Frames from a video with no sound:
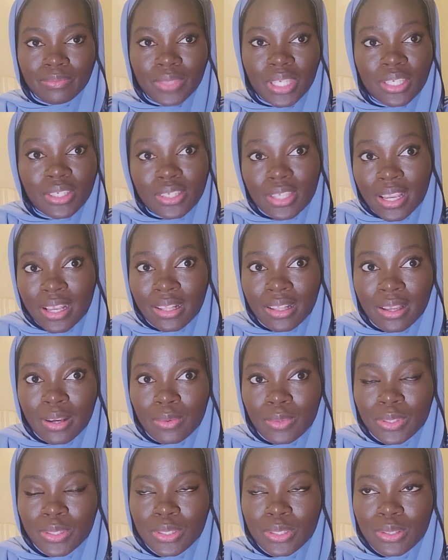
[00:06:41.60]

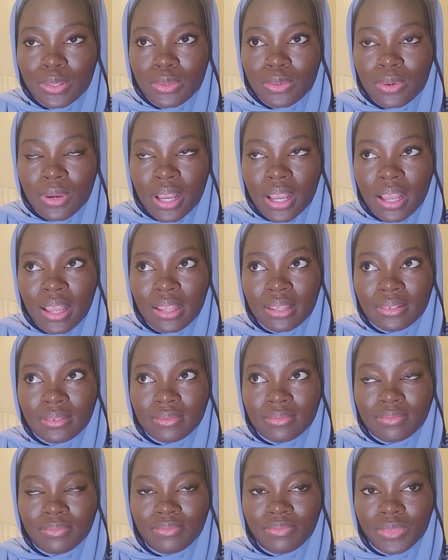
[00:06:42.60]
inshallah we do,
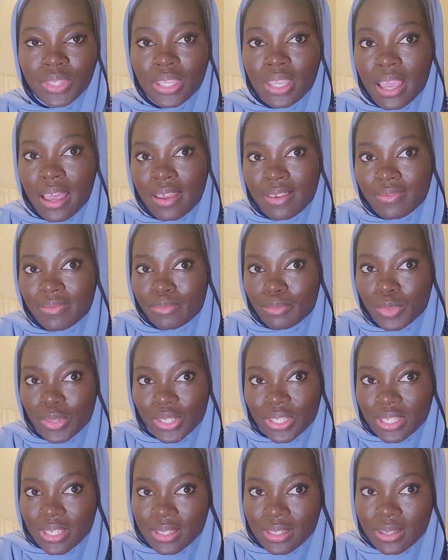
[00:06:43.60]
and He has
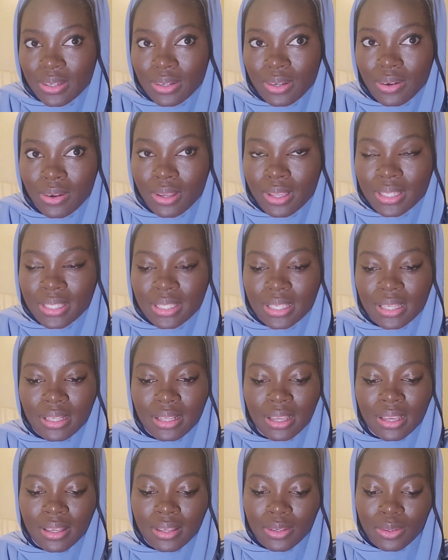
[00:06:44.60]
mercies on us,
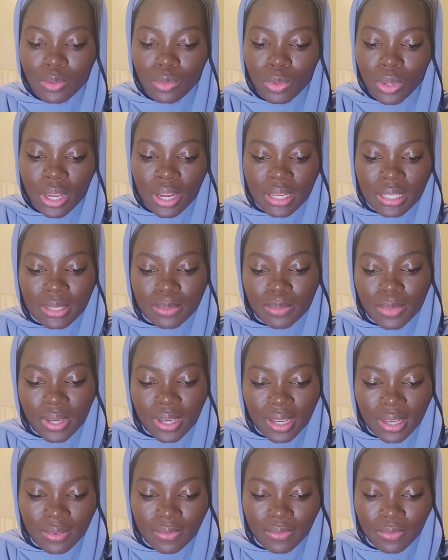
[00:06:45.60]
and like, we are
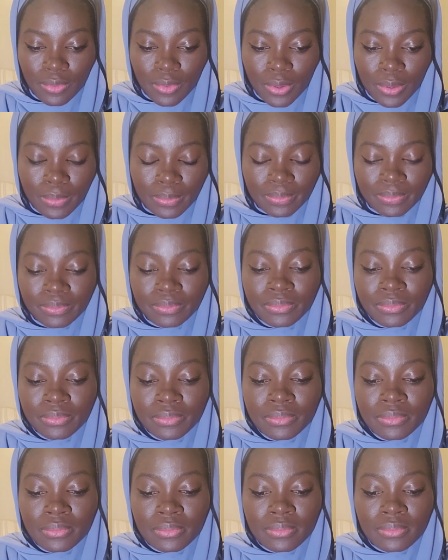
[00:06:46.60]
spared from
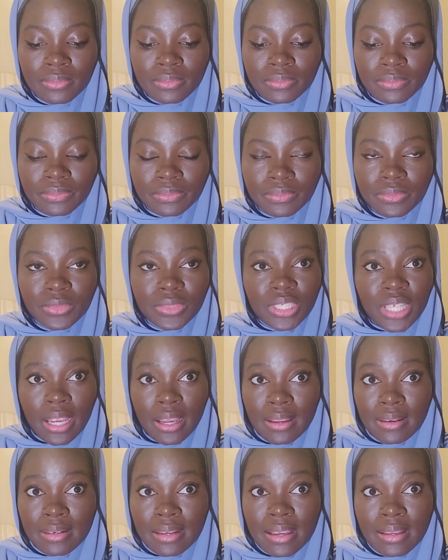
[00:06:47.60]

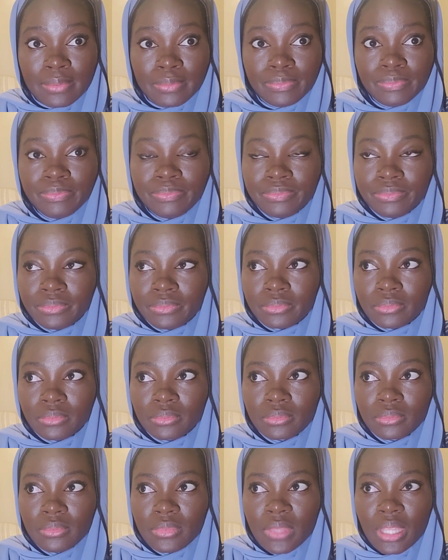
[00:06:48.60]
Jahannam.
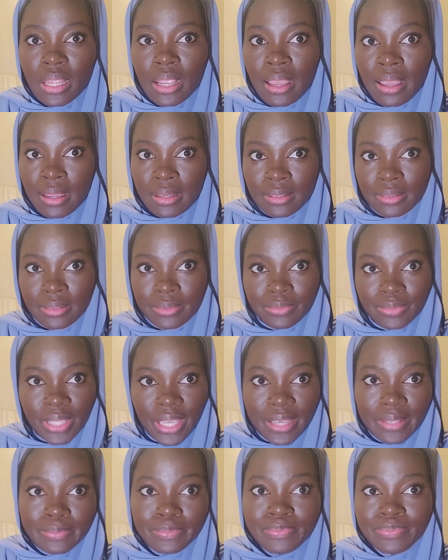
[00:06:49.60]
And
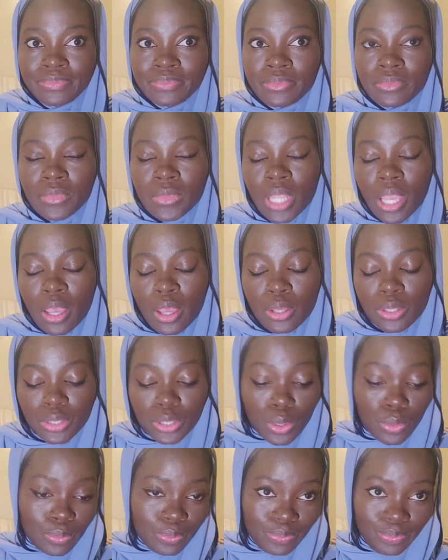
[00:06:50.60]
yeah,
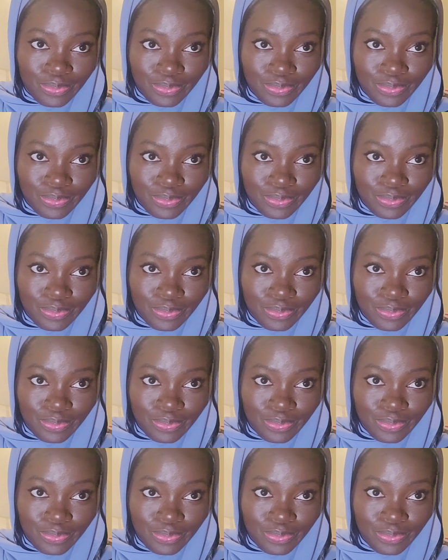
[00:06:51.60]
so